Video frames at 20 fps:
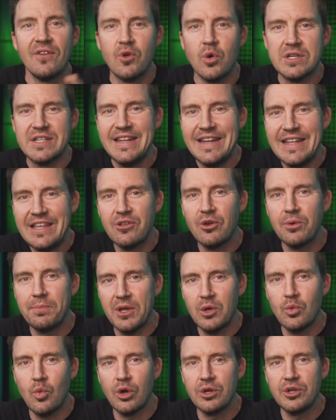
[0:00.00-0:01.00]
Of course, neither
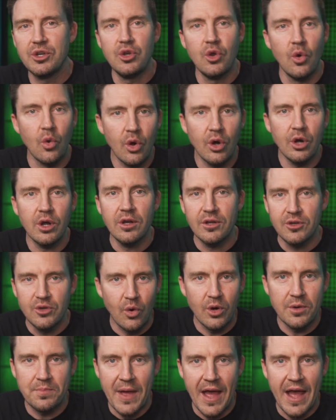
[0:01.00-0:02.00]
Bitwarden nor
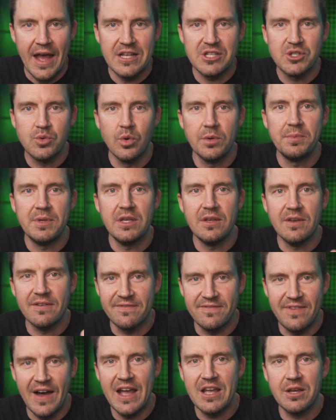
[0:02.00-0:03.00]
NordPass would be
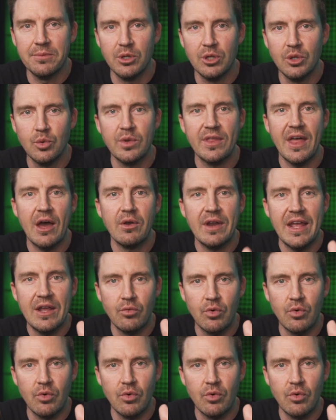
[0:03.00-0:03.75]
viable without